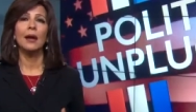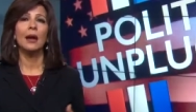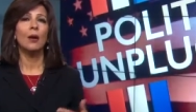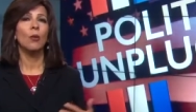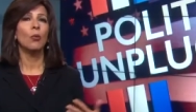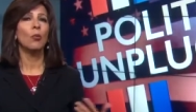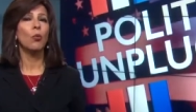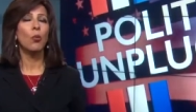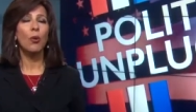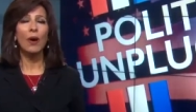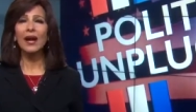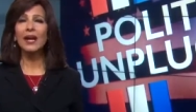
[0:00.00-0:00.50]

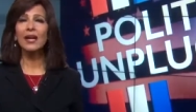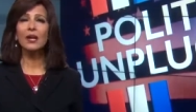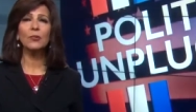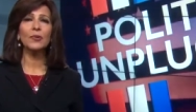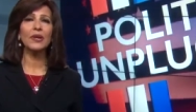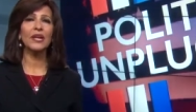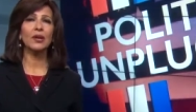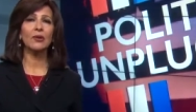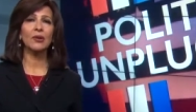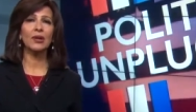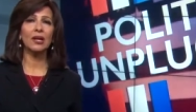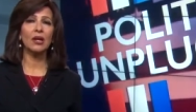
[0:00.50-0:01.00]
why are
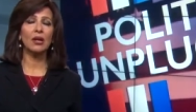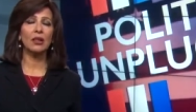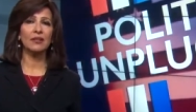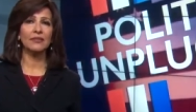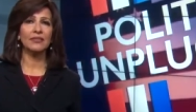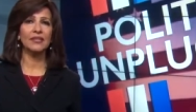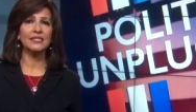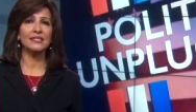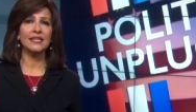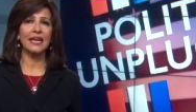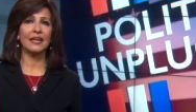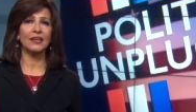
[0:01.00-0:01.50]
we hearing all of
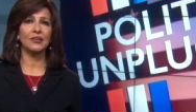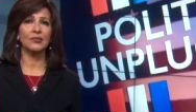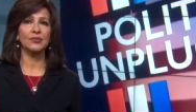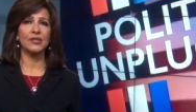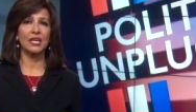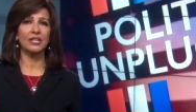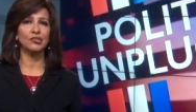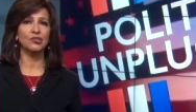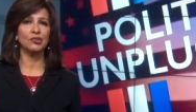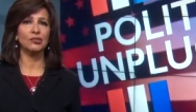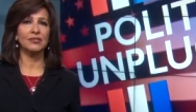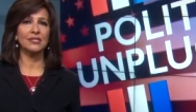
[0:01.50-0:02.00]
these
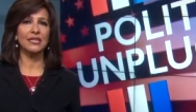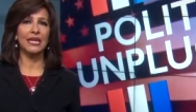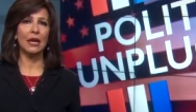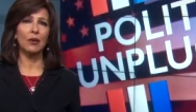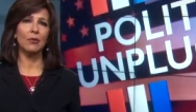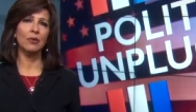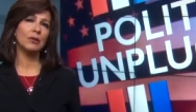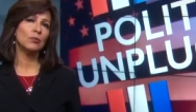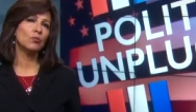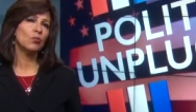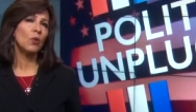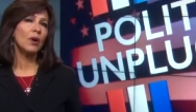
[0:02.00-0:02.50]
accusations
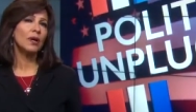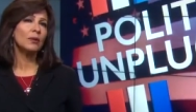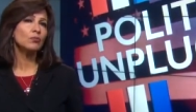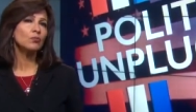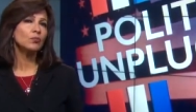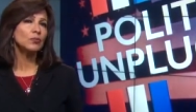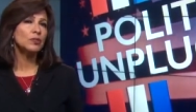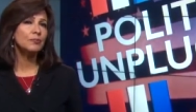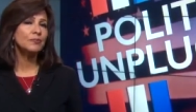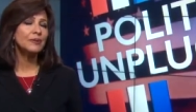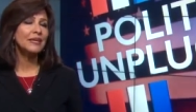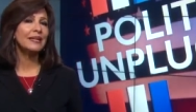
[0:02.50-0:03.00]
now, and what
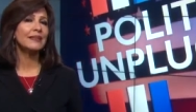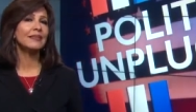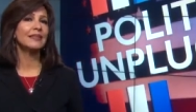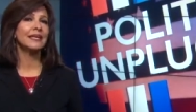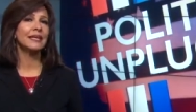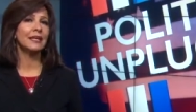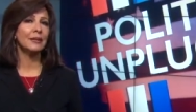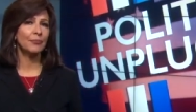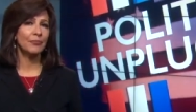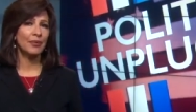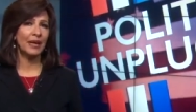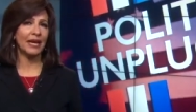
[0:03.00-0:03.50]
will be
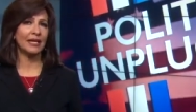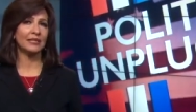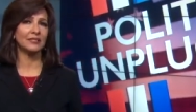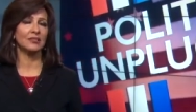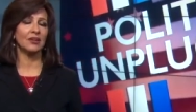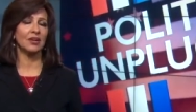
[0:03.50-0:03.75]
the impact